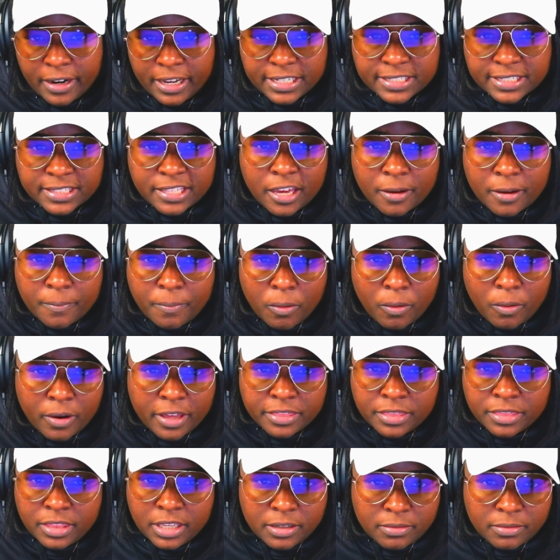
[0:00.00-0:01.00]
standpoint
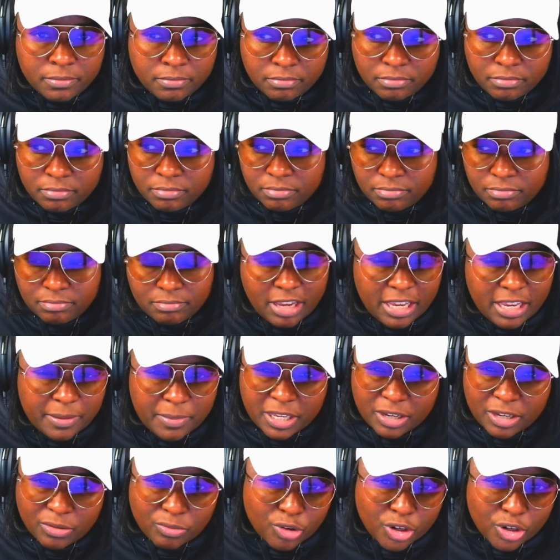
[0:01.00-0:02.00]
than maybe
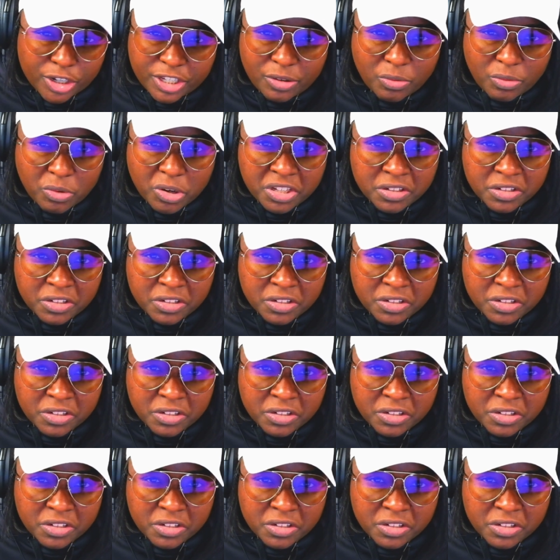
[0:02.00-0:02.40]
a rookie would.